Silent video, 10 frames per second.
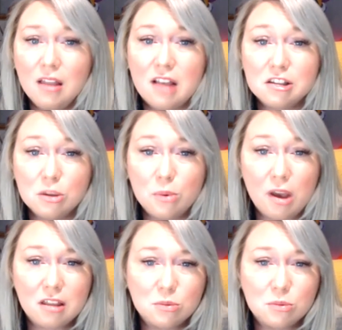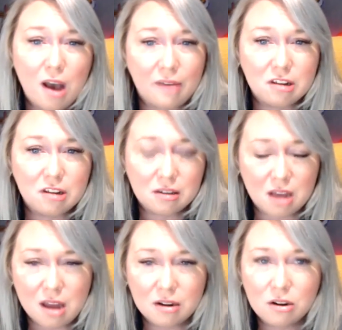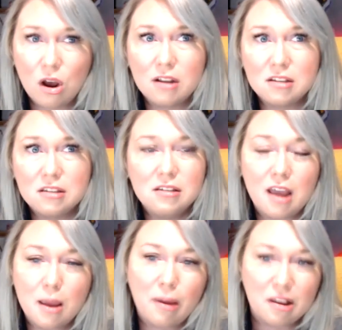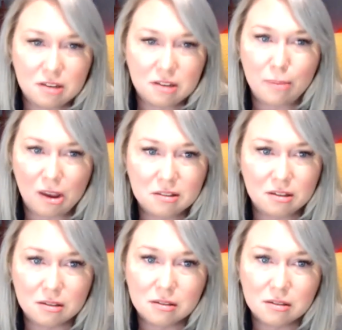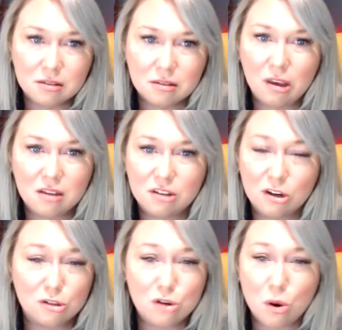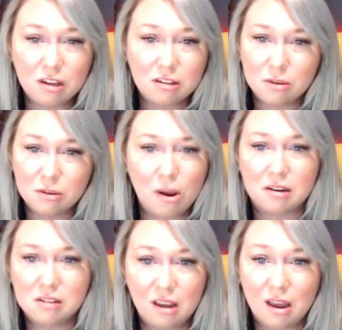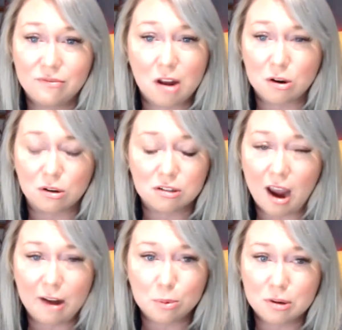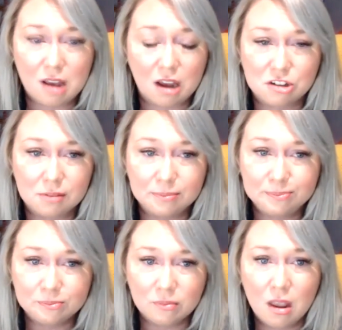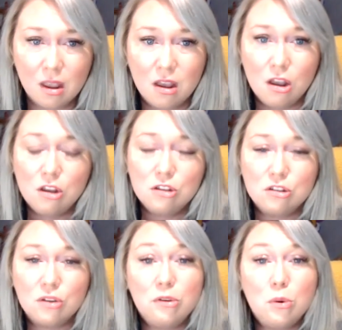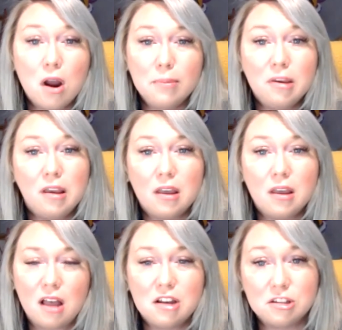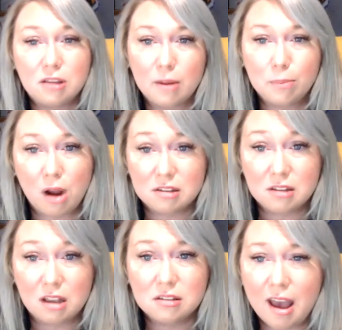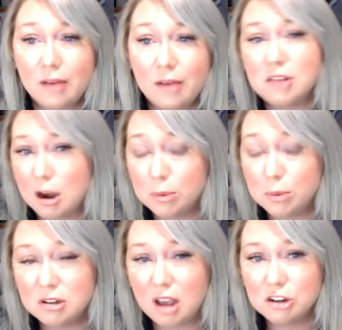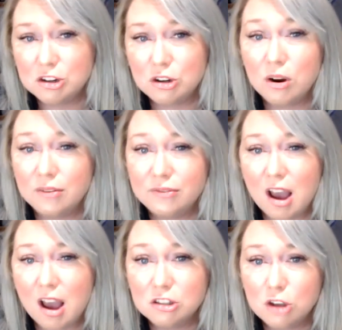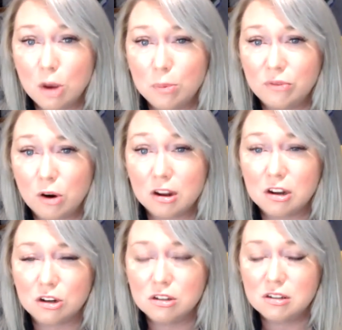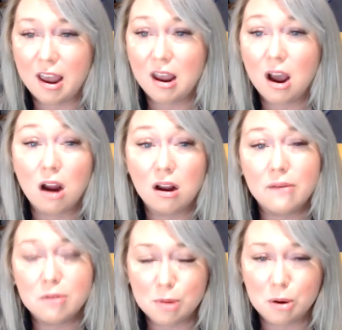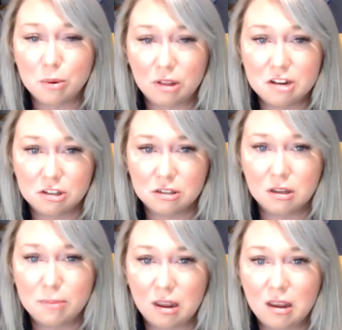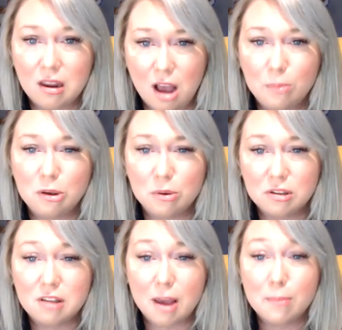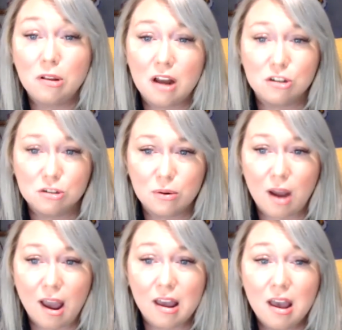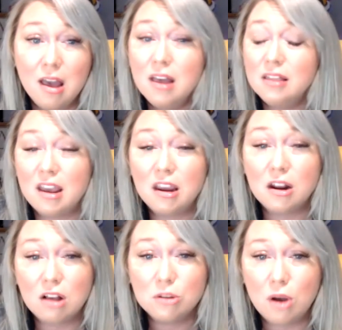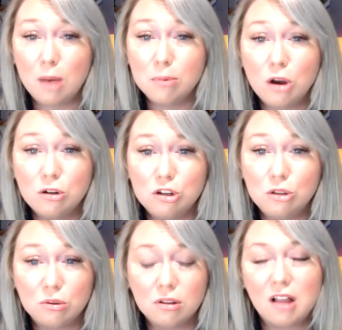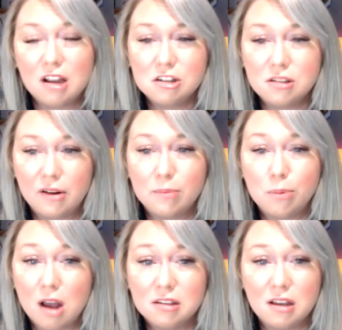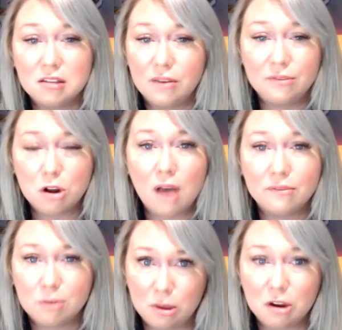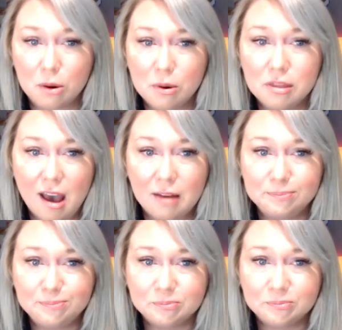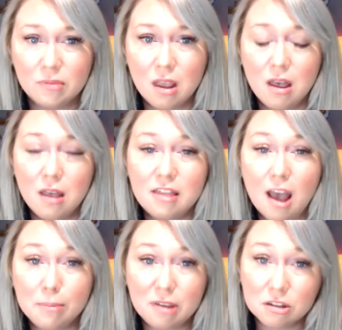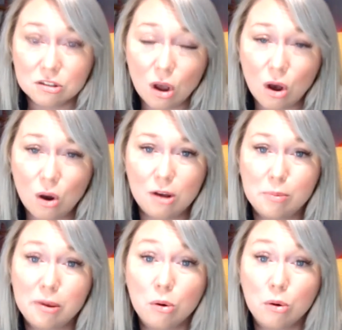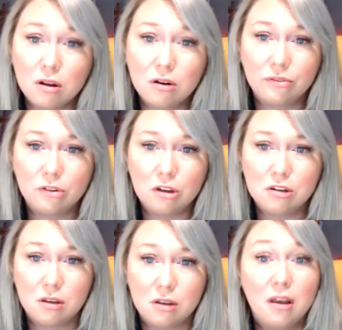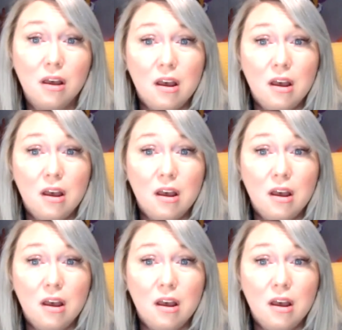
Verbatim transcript: That's the way this will have to get done on a state by state basis because there's no easy way to get federal title protection. So if you want to begin the legislative process to have title protection or define scope of work in your state, our Government Relations Committee can help you with sample letters to write. They can also help coach you through the legislative process if you're not familiar with that. That being so, it will be critical for you to